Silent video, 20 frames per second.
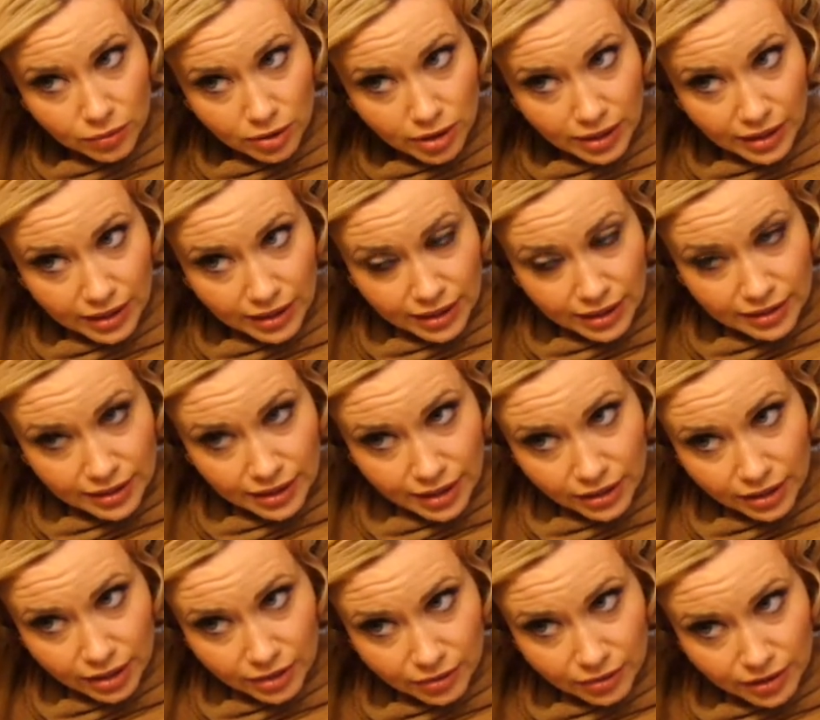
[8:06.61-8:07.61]
We're going to
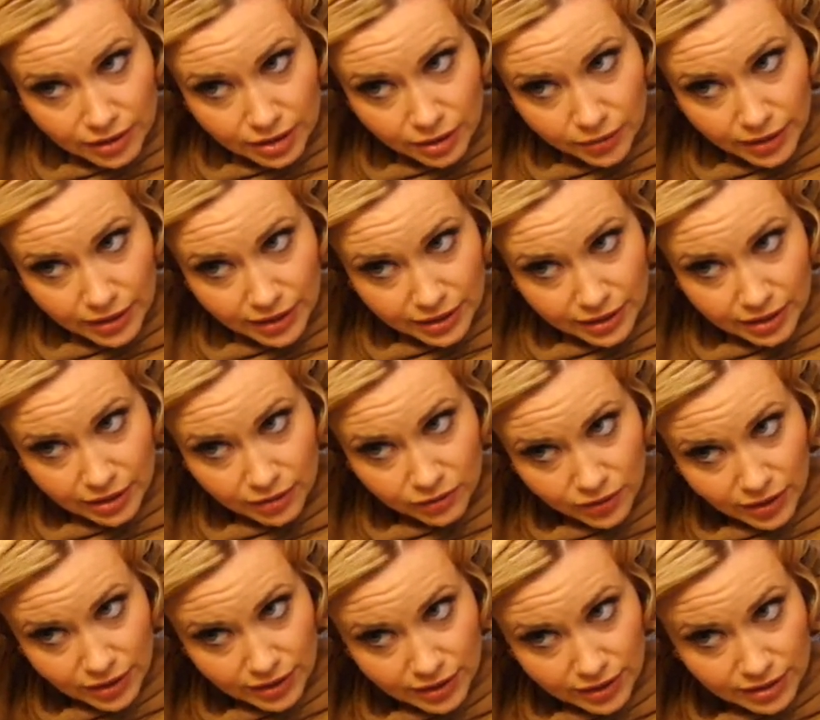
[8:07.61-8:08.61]
continue until we get to the
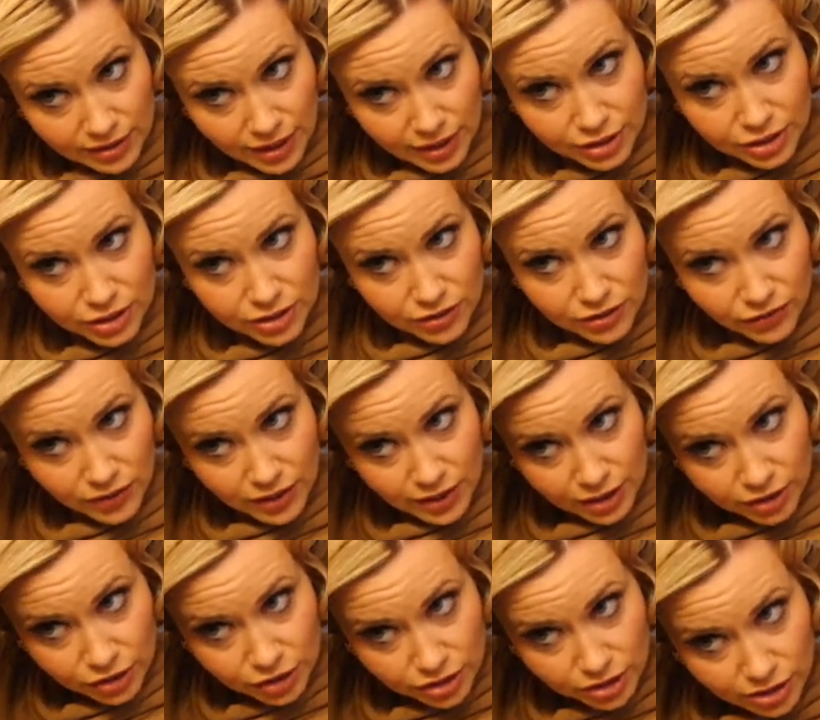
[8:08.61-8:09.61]
front and this section's
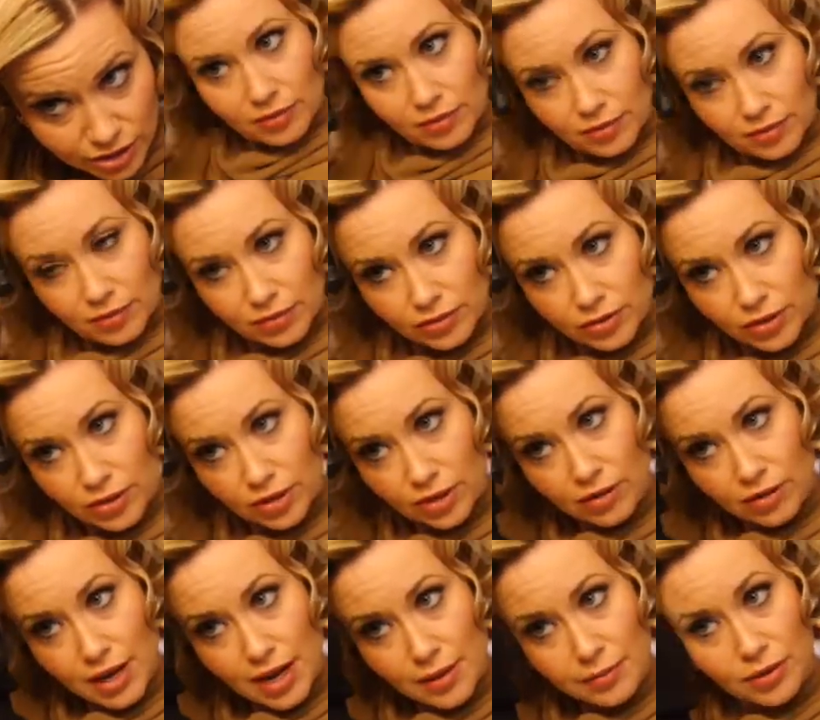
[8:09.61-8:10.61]
finished. So you're going to
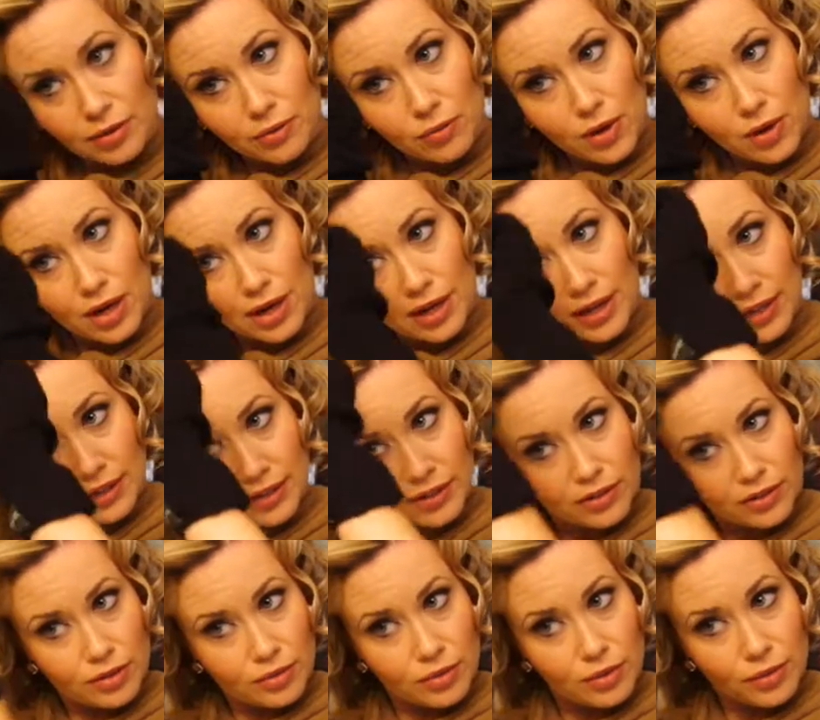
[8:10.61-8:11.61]
grab your wand
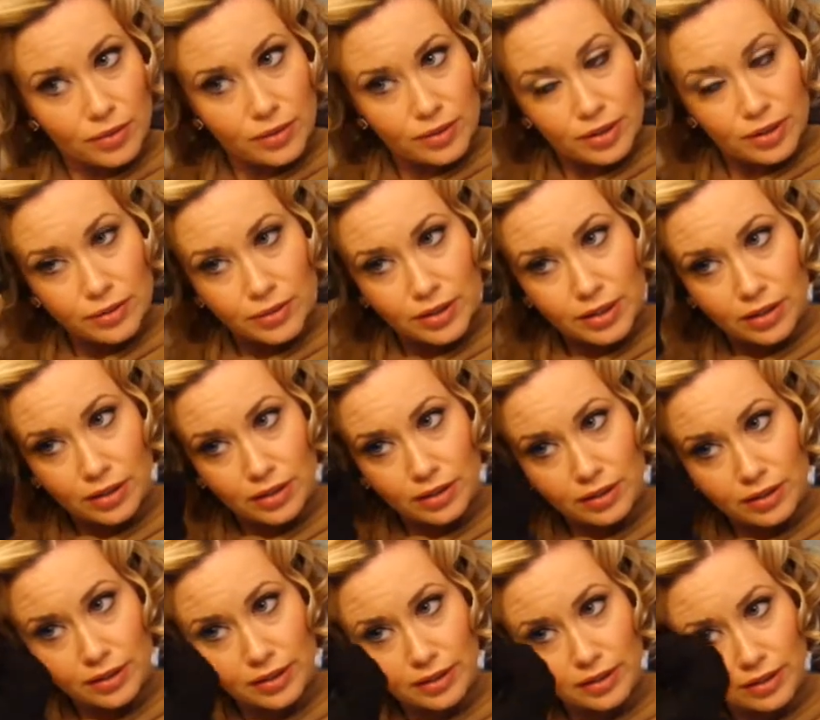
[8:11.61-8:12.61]
and do what we were doing
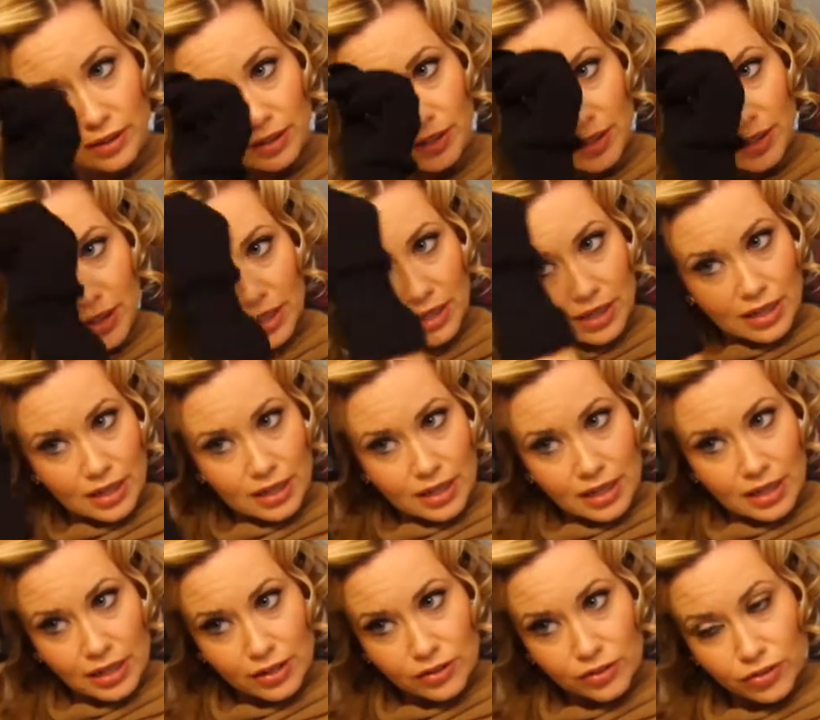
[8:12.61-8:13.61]
earlier
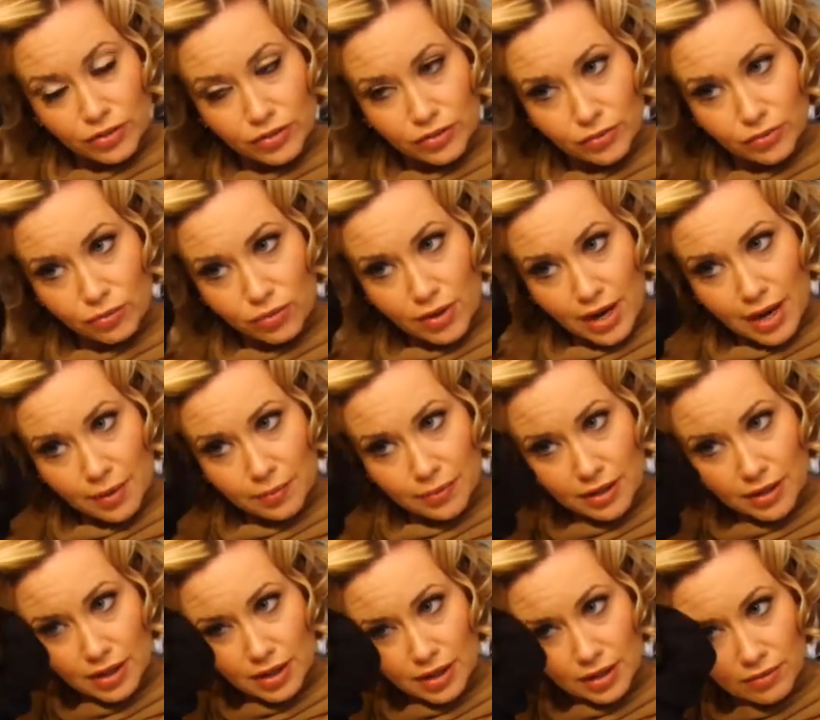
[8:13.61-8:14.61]
and just wrap
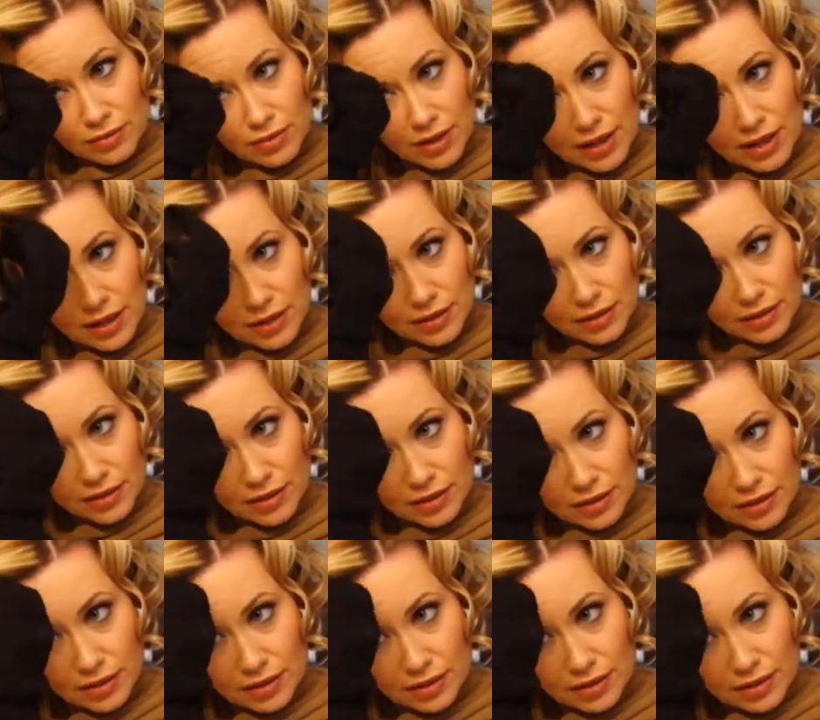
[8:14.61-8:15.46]
it all around.